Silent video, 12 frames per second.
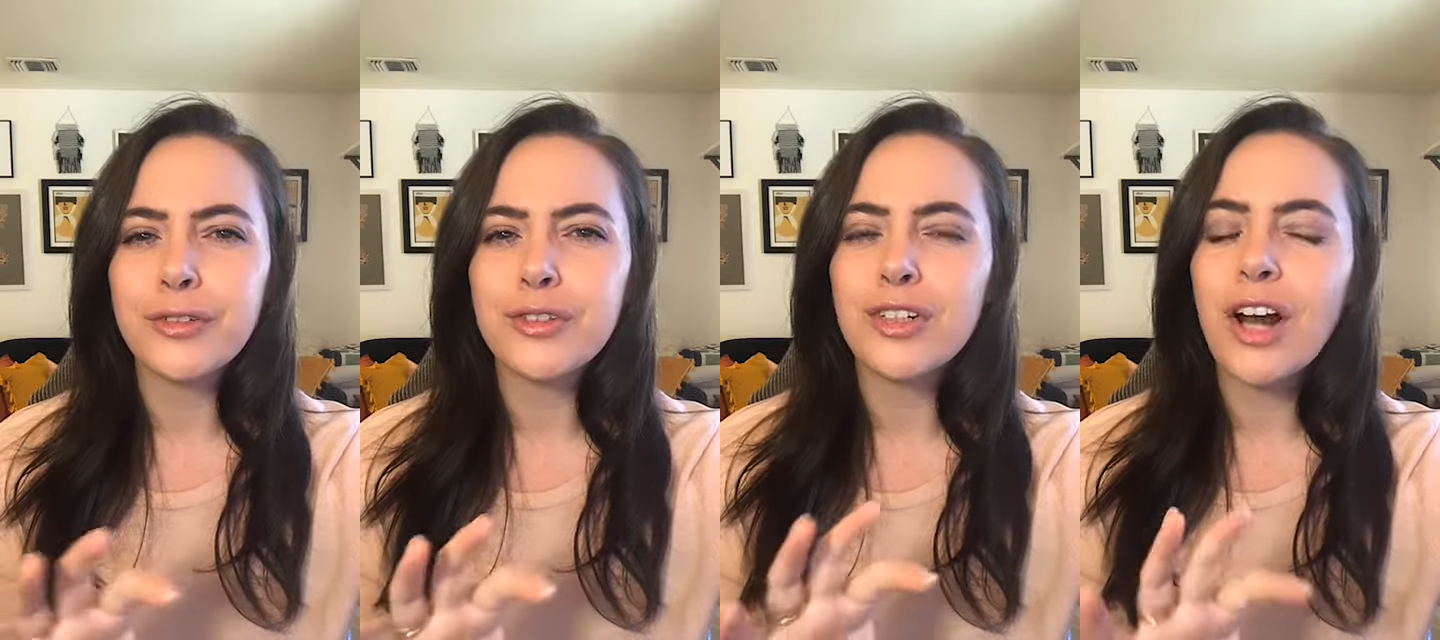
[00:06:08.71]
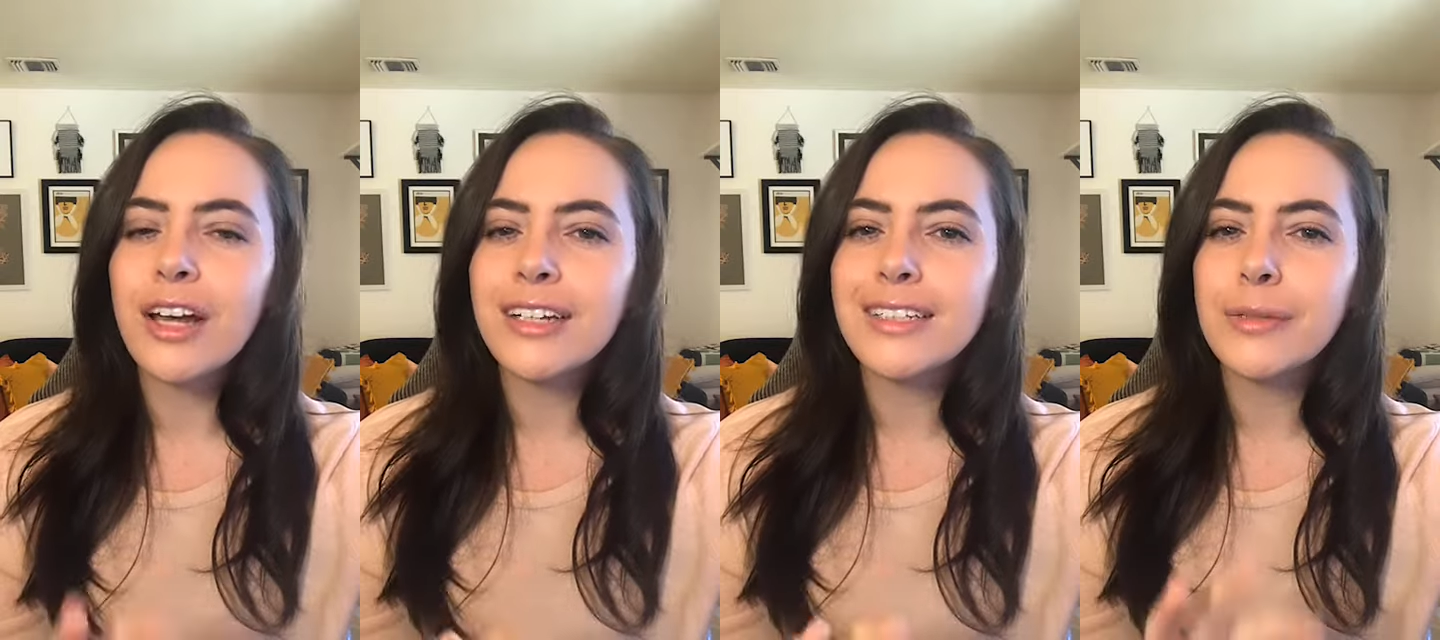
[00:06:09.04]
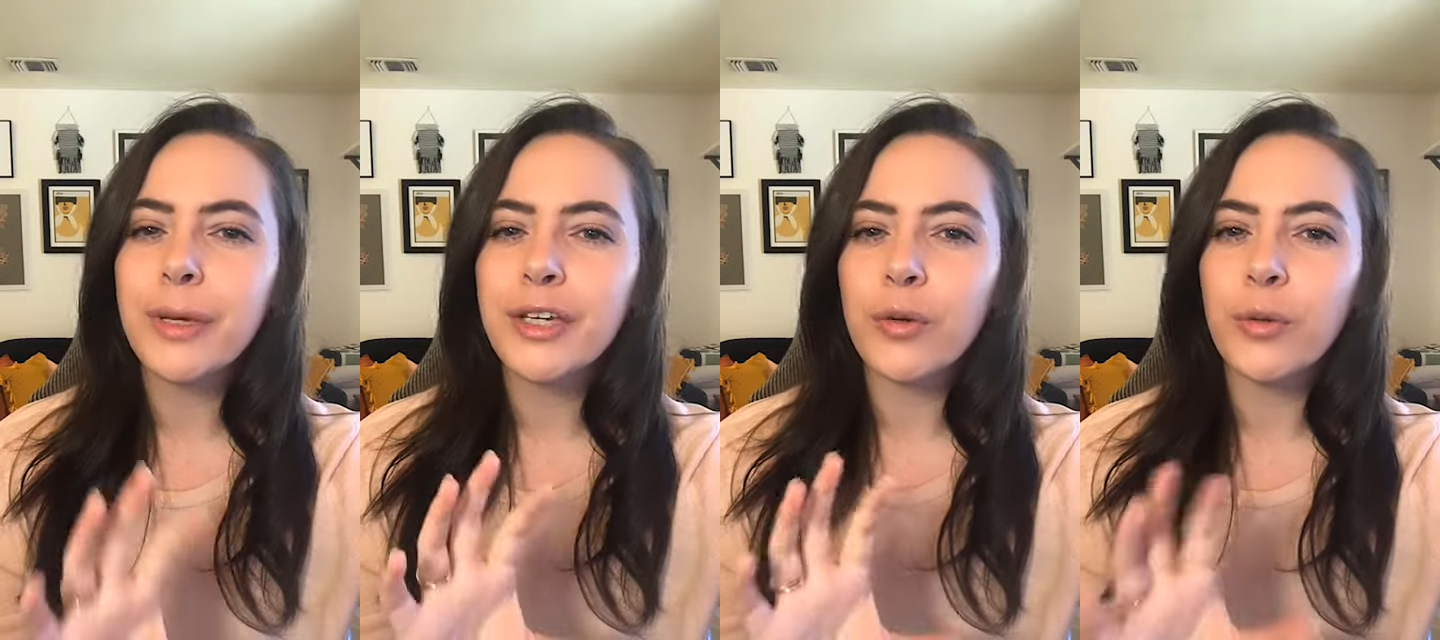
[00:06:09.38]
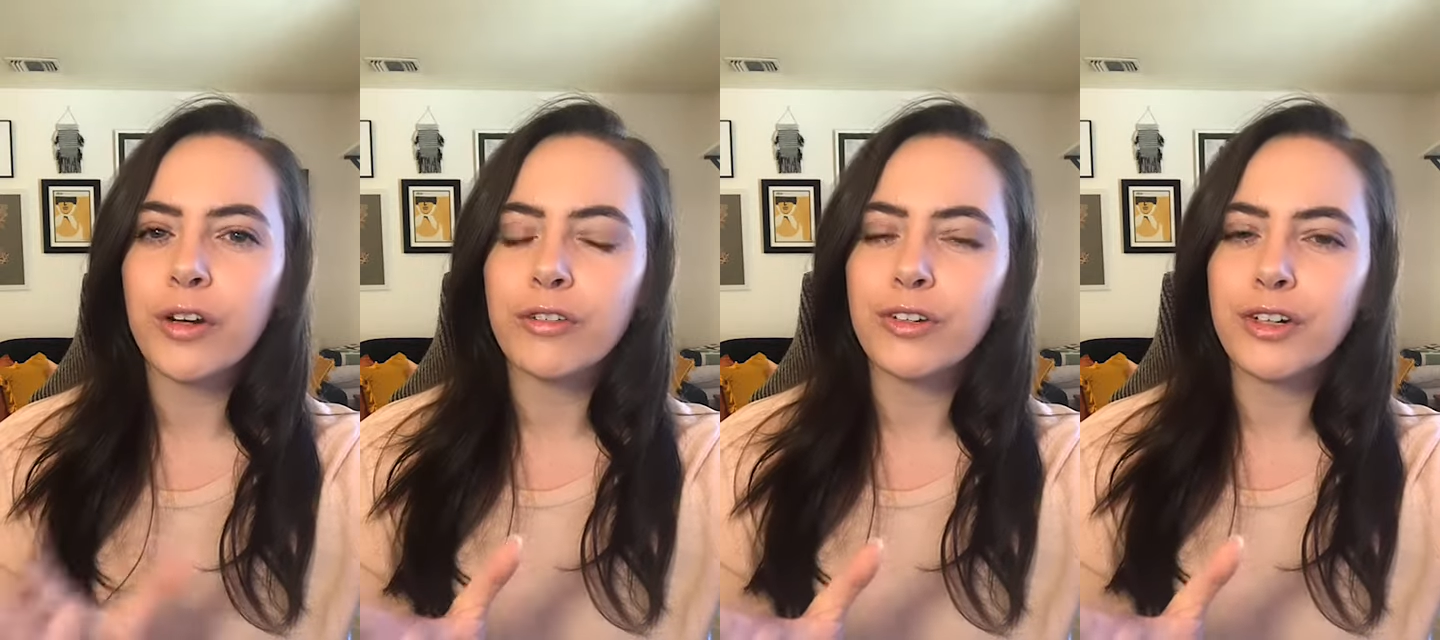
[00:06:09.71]
trying to make it
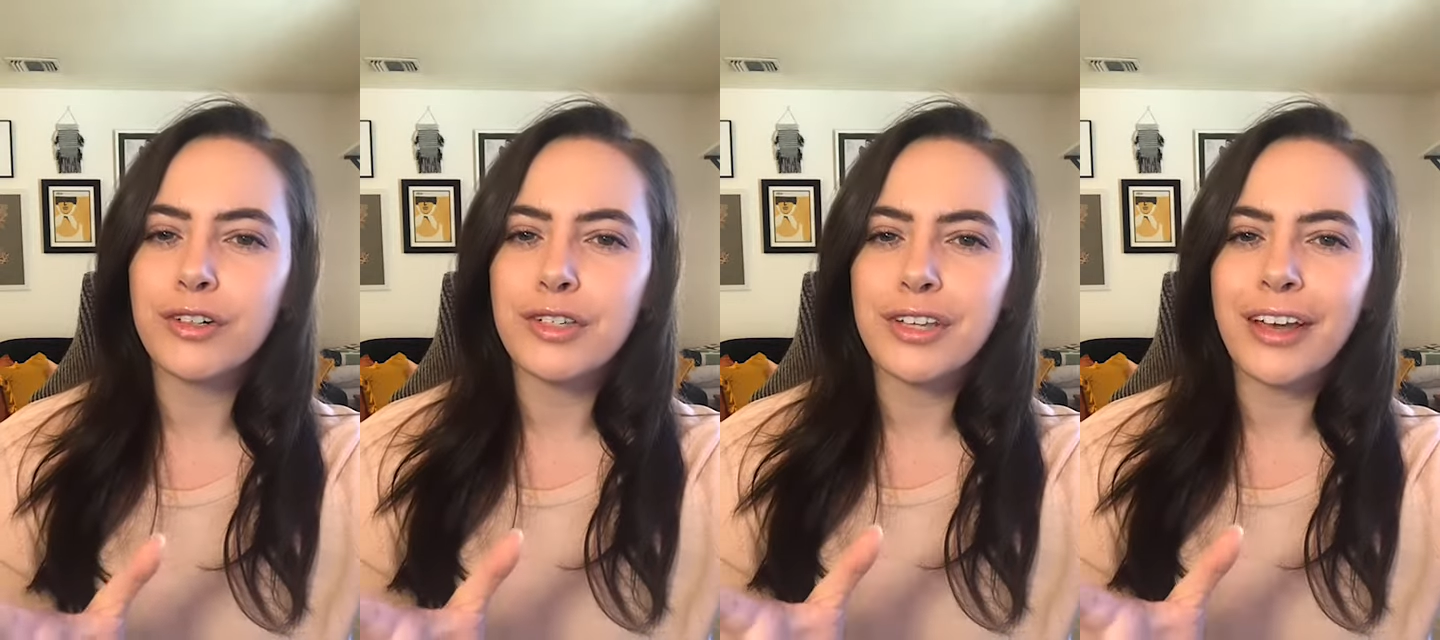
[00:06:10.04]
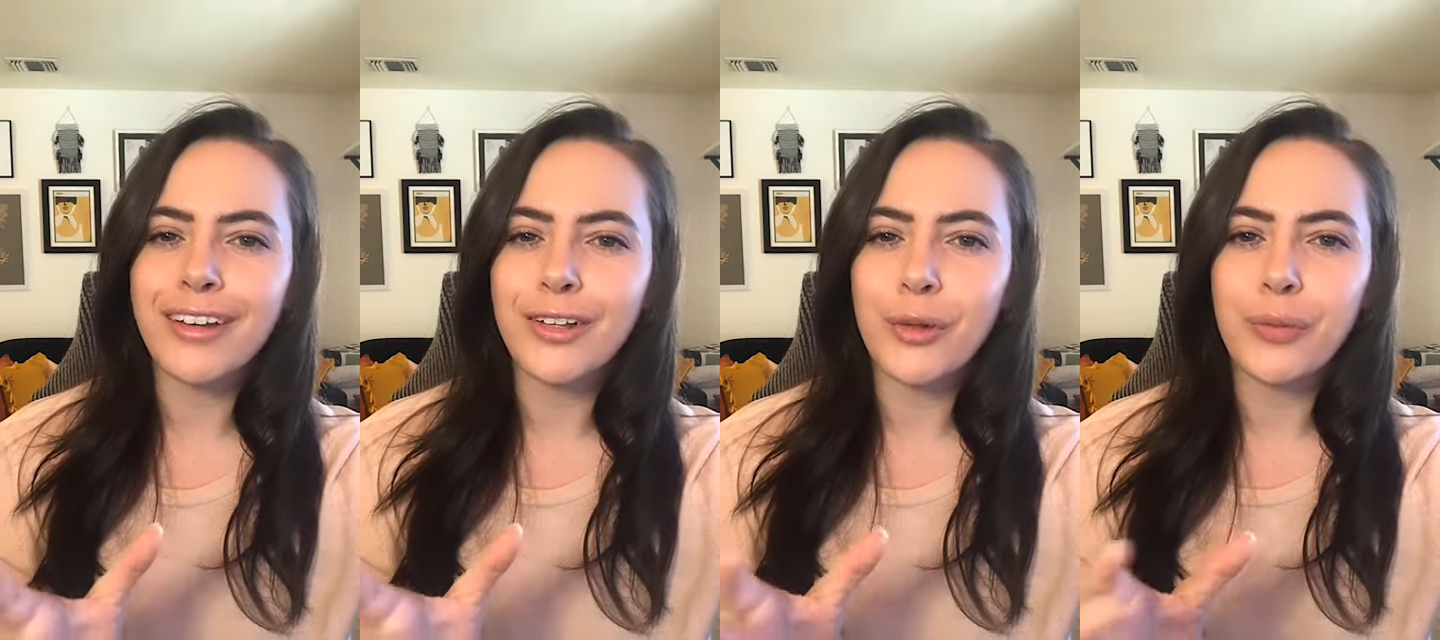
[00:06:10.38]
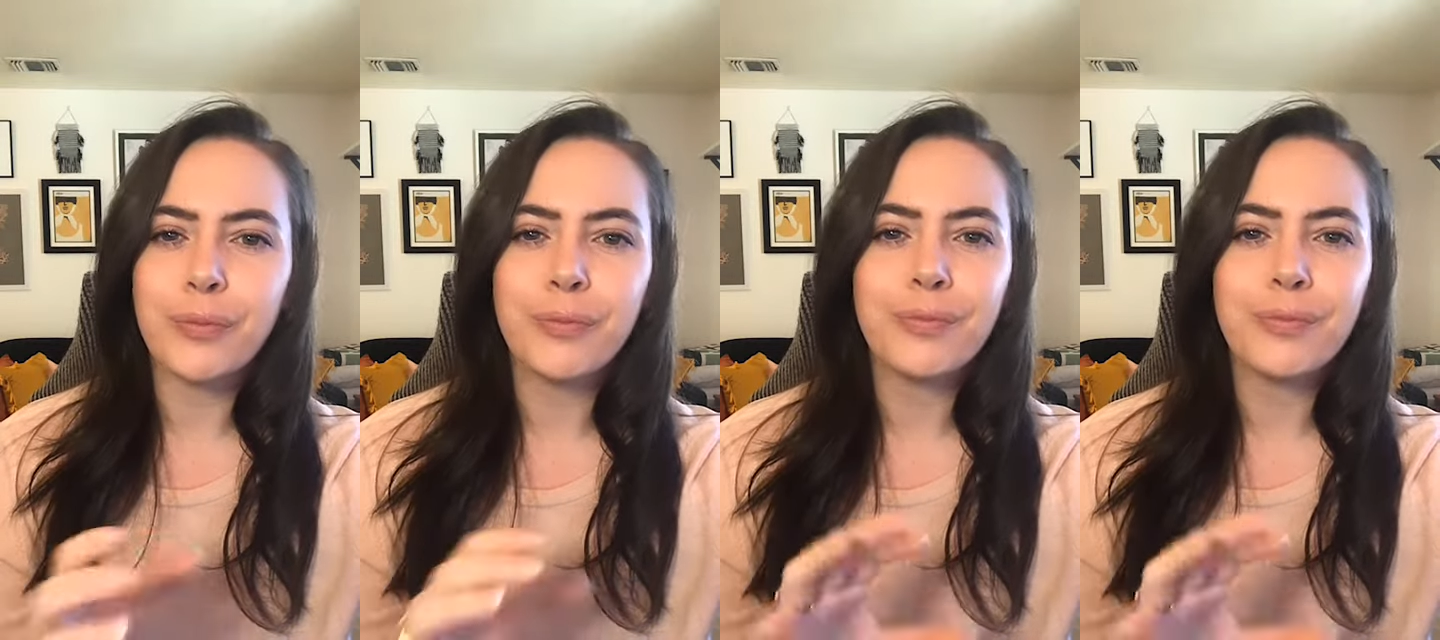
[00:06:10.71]
work for your style,